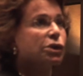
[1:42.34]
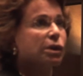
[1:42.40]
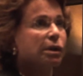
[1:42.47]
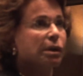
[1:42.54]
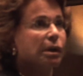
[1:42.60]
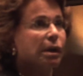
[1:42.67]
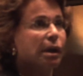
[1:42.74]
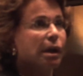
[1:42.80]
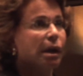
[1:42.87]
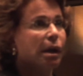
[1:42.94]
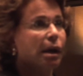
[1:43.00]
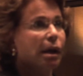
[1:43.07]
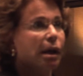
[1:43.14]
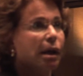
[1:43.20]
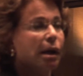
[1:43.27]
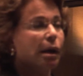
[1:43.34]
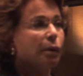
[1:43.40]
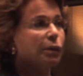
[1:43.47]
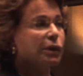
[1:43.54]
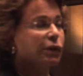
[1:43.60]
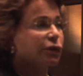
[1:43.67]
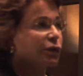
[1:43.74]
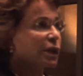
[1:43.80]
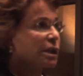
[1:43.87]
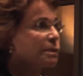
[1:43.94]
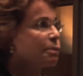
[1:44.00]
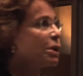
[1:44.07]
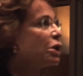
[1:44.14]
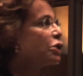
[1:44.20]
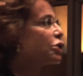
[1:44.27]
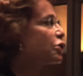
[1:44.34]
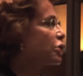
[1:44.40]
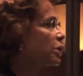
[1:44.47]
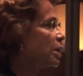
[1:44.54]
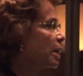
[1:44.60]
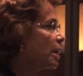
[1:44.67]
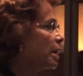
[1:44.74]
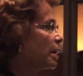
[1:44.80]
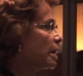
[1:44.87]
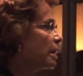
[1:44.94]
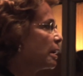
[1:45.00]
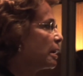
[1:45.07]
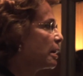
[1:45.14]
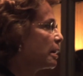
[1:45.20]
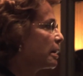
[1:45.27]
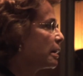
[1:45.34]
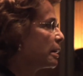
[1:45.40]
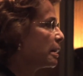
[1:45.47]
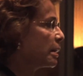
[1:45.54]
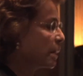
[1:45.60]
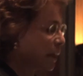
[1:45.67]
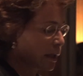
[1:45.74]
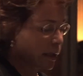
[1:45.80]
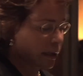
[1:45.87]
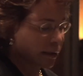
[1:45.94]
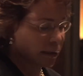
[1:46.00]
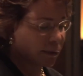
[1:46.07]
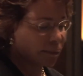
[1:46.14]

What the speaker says: with the free speech in it.